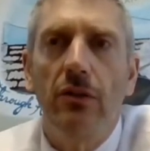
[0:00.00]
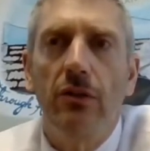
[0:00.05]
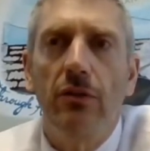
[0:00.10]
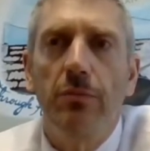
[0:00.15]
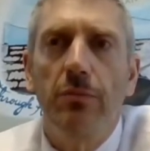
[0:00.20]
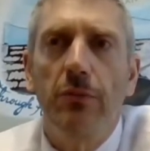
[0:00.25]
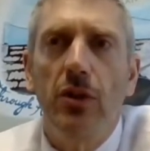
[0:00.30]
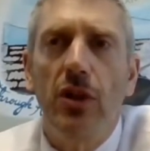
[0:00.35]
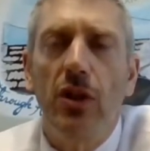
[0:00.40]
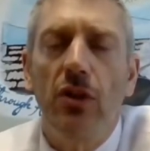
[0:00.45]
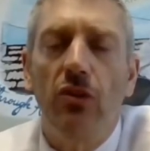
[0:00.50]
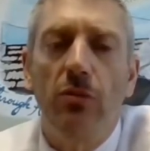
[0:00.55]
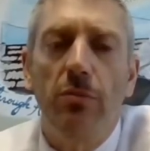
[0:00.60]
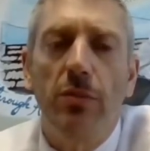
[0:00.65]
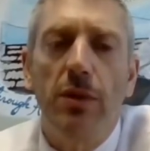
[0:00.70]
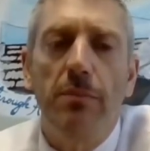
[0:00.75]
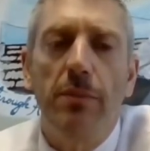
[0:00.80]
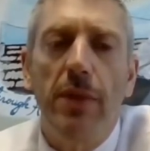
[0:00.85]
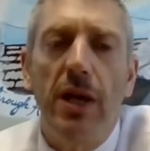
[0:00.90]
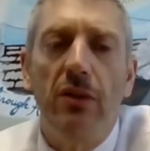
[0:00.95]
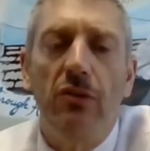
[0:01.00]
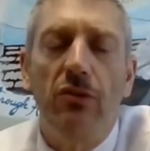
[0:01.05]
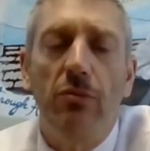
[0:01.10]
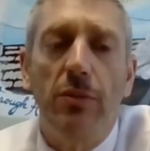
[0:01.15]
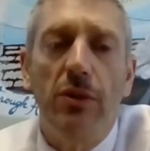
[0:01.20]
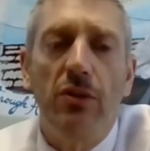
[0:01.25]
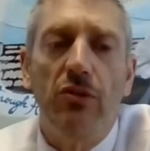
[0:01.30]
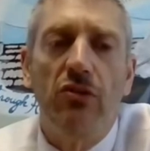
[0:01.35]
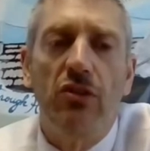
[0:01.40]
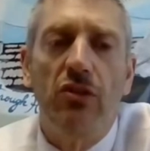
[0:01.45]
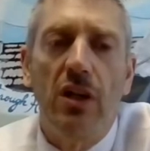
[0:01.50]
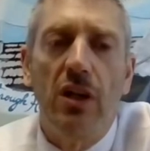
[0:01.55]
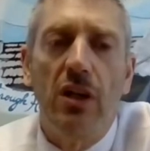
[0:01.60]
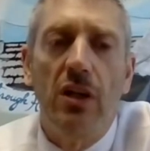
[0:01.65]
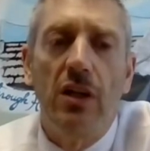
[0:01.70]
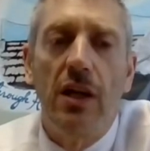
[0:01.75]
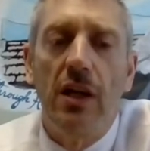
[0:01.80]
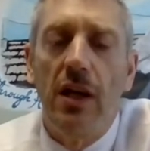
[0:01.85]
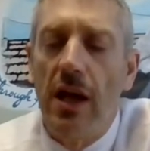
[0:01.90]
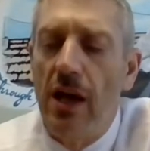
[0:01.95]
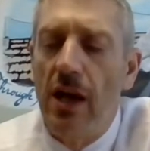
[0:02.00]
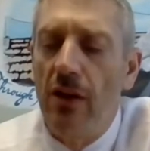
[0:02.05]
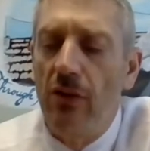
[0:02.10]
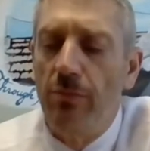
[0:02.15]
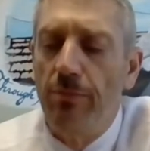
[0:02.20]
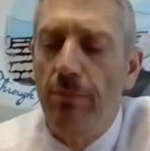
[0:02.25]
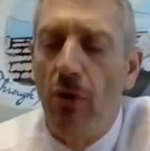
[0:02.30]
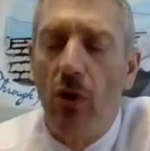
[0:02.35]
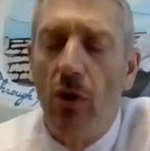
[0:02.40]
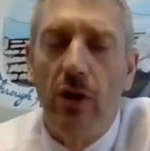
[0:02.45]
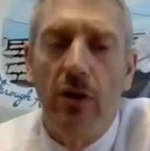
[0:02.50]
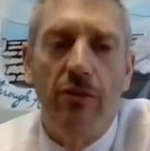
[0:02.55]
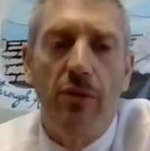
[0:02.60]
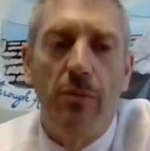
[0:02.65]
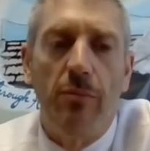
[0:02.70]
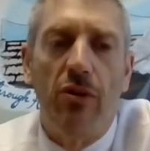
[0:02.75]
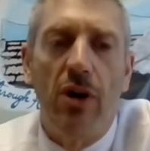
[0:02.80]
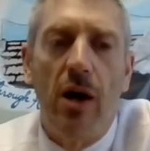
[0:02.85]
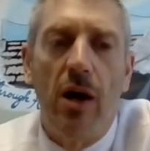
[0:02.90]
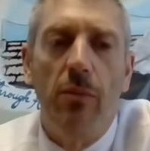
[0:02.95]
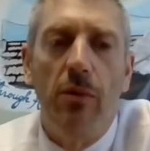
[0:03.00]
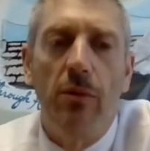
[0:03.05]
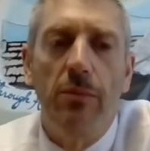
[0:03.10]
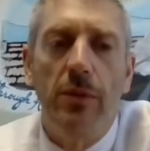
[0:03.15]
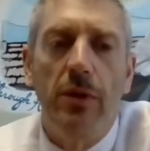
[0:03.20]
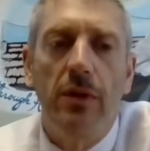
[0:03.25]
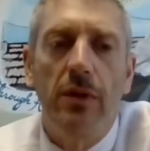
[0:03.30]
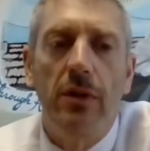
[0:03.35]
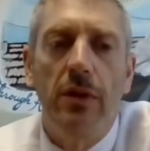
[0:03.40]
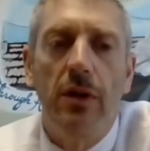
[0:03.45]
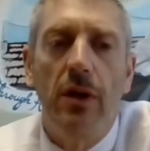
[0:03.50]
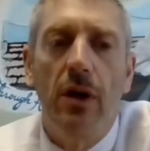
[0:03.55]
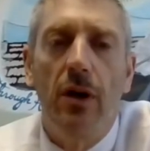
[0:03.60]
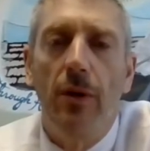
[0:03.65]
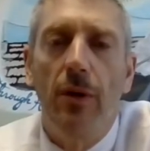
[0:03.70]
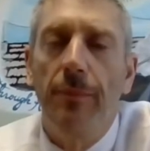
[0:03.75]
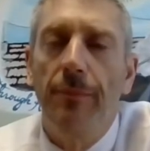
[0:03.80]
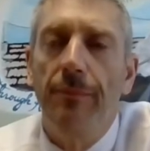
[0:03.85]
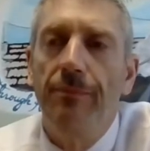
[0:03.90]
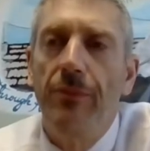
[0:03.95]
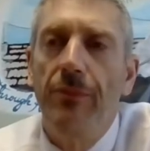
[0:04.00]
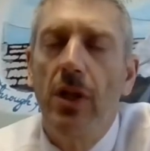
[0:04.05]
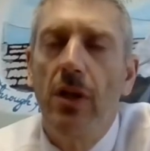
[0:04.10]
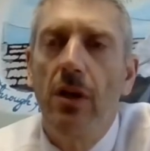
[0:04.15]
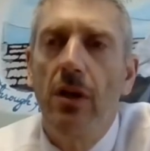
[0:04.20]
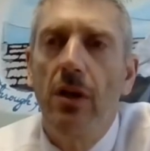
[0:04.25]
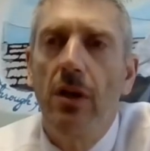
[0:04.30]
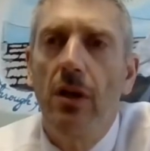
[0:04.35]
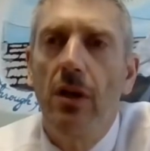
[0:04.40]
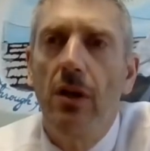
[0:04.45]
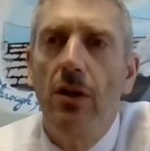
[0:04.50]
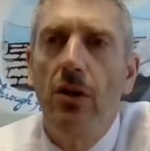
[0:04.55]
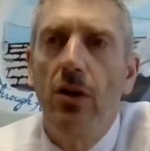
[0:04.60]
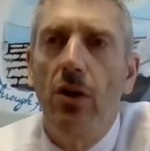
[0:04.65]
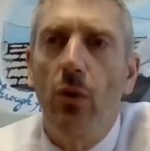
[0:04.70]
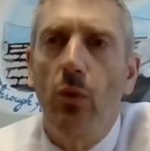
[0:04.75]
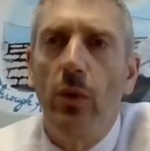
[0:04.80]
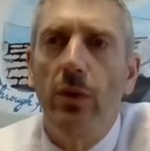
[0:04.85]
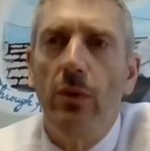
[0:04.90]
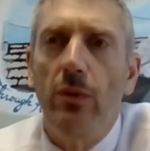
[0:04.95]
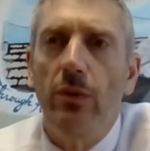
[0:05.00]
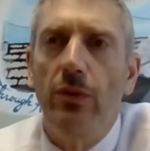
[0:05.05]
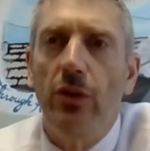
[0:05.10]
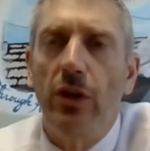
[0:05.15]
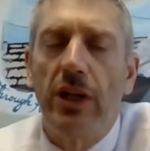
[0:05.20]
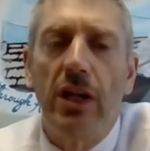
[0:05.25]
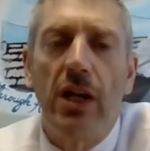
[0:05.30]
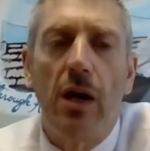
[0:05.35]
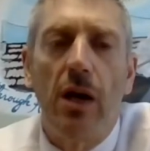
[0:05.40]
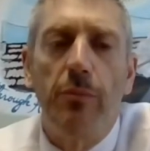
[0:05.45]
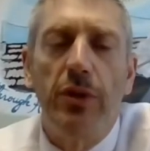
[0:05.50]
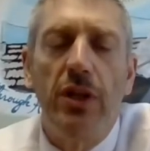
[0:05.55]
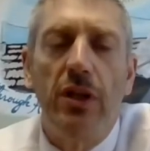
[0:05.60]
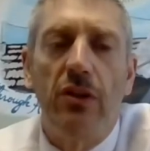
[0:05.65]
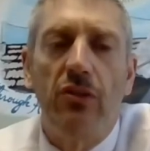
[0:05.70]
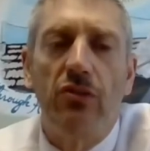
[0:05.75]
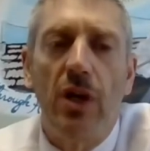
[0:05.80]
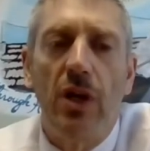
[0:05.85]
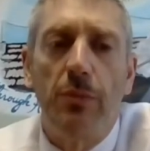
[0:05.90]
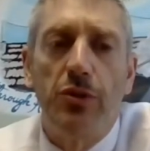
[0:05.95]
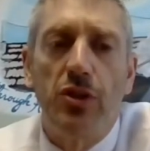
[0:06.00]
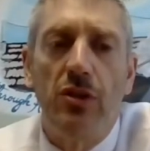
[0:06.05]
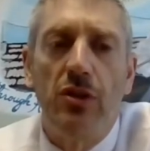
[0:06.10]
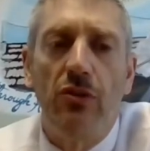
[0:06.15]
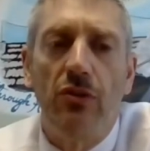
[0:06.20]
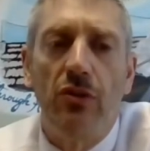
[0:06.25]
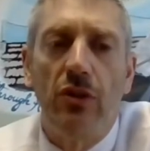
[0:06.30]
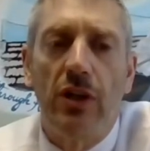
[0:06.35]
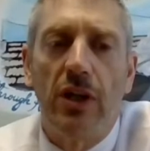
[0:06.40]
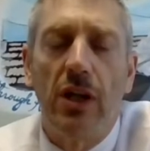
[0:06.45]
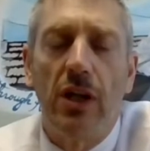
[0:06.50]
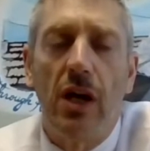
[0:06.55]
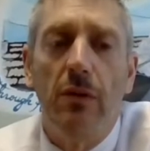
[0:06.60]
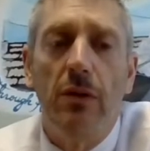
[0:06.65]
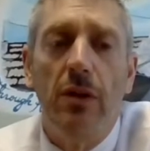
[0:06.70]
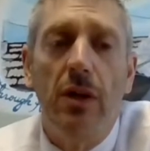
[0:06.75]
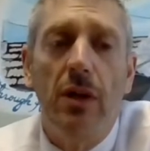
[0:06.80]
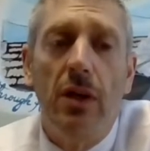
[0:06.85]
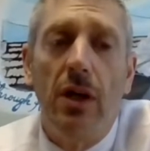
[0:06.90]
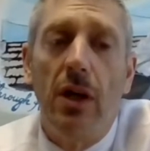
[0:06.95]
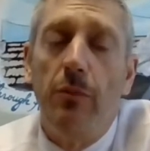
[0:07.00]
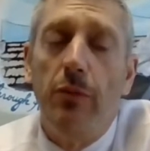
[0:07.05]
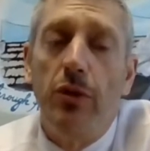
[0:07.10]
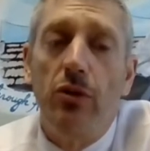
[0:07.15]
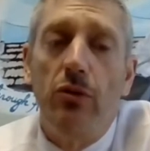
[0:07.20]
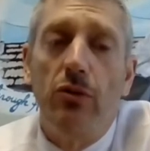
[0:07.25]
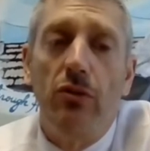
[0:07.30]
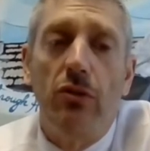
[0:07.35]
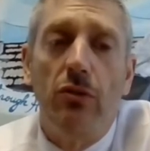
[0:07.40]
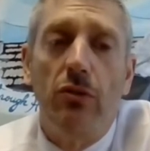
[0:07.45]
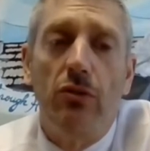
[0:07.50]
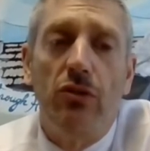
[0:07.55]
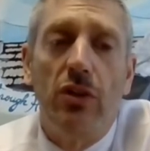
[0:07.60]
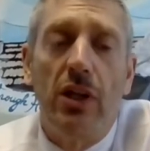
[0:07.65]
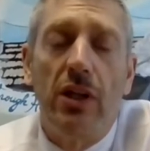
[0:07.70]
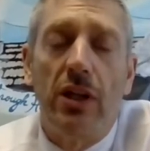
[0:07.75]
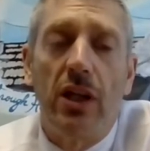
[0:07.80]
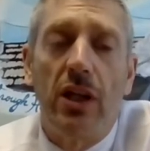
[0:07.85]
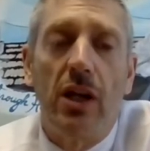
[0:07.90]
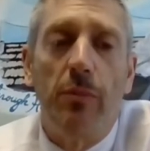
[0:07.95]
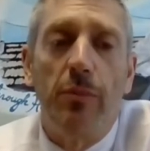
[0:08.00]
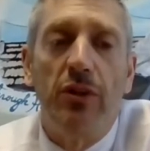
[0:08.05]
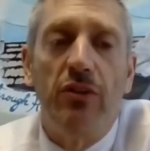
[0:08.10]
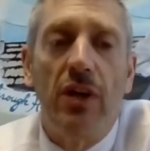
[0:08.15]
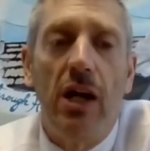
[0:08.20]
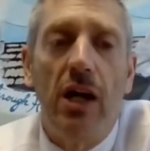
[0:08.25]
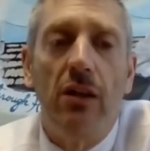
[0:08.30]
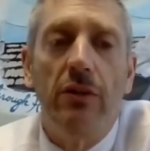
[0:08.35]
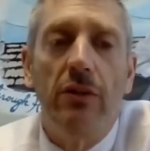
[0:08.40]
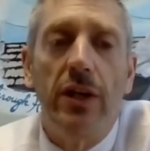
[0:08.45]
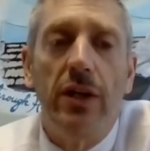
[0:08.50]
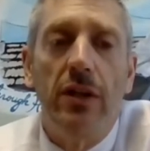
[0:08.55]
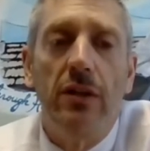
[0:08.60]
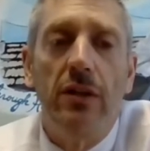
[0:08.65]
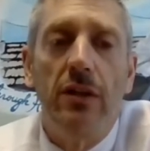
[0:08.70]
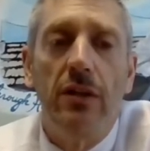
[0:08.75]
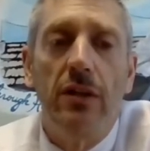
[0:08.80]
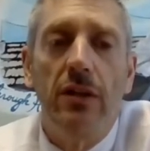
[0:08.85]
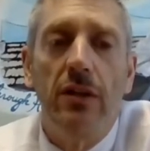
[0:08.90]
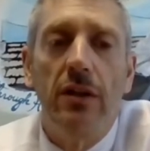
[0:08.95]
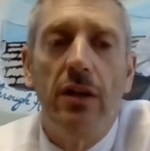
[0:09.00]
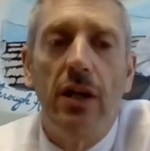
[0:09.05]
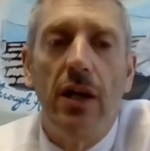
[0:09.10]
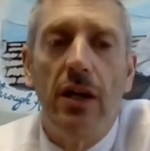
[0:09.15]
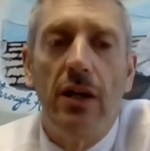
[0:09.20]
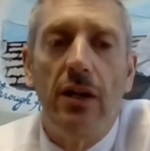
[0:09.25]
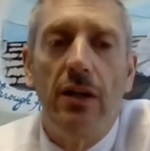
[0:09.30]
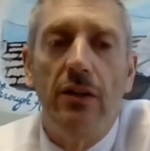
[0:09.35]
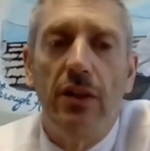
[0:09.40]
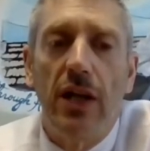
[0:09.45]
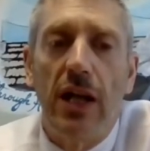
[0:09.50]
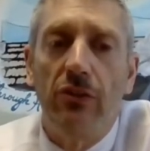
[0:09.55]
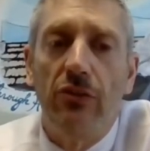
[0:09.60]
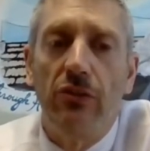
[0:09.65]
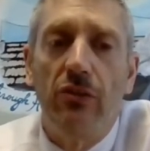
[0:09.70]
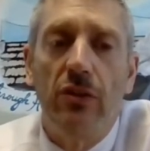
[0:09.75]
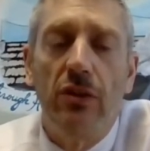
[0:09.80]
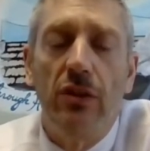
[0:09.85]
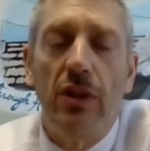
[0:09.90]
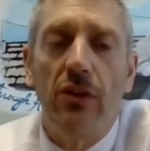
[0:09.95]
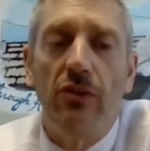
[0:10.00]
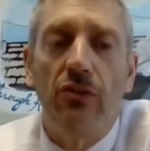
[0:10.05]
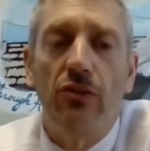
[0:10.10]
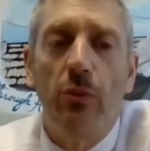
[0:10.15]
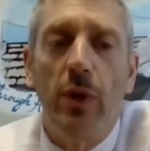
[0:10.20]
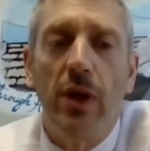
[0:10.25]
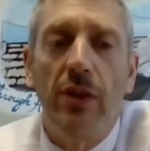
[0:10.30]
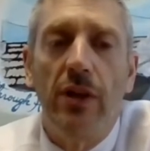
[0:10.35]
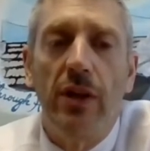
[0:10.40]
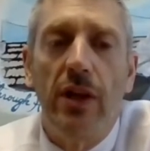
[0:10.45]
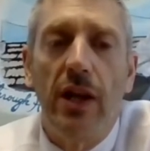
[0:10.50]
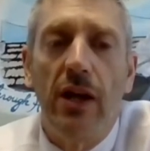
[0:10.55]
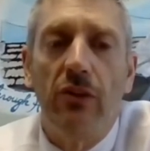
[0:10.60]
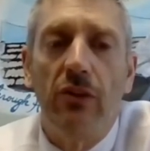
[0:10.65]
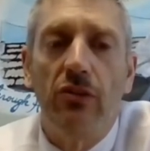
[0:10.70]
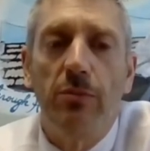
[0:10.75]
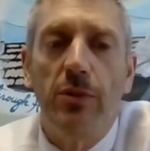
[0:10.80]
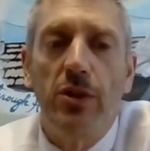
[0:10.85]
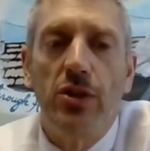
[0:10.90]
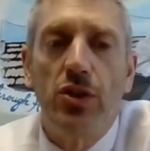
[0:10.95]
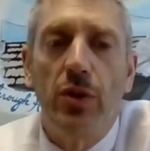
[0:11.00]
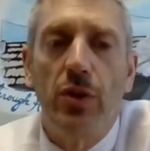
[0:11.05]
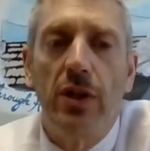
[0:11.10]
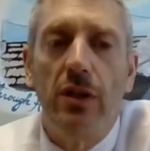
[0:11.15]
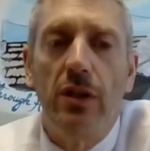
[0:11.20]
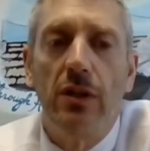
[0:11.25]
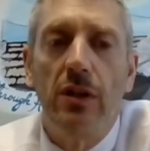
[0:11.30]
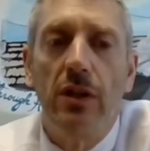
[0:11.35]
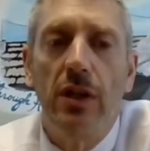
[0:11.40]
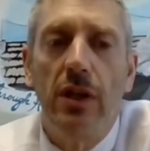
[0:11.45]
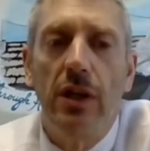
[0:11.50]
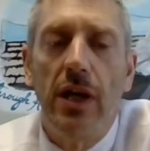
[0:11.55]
made to be seen as part of the problem. You know, there cannot be exceptions. There cannot, I mean, you said it cannot be tolerated, and that's the way that it has to be treated.